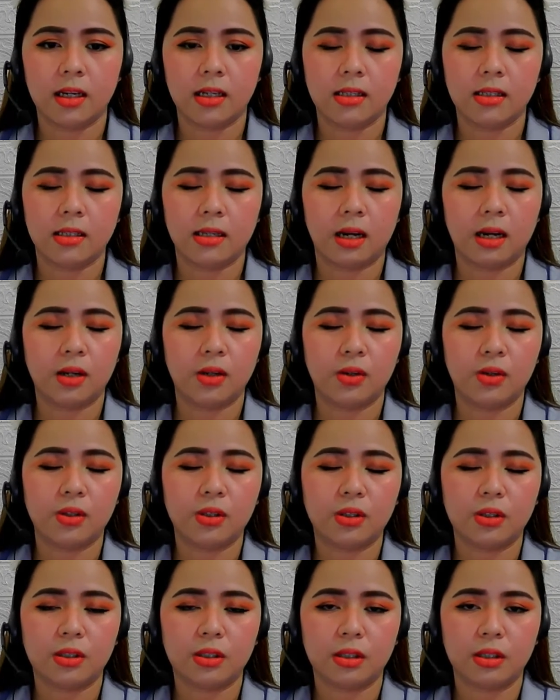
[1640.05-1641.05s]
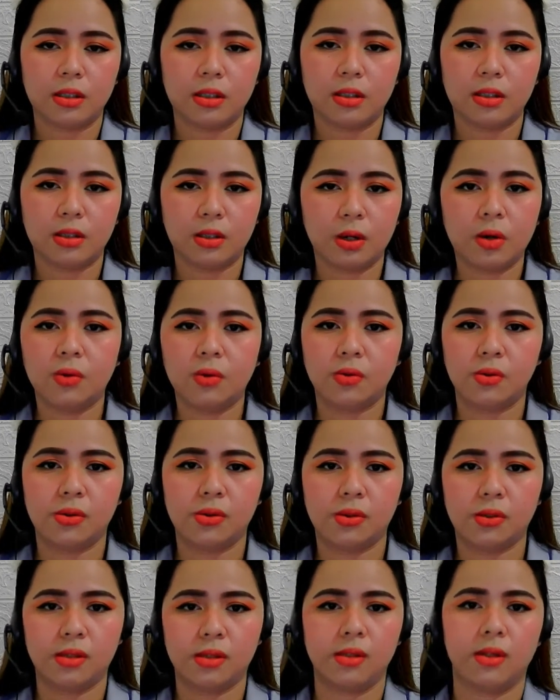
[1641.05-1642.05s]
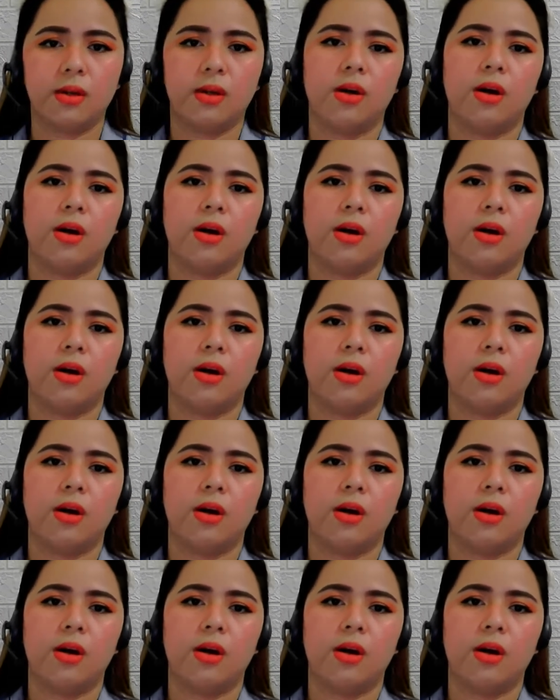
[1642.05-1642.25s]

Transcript: it's a good dose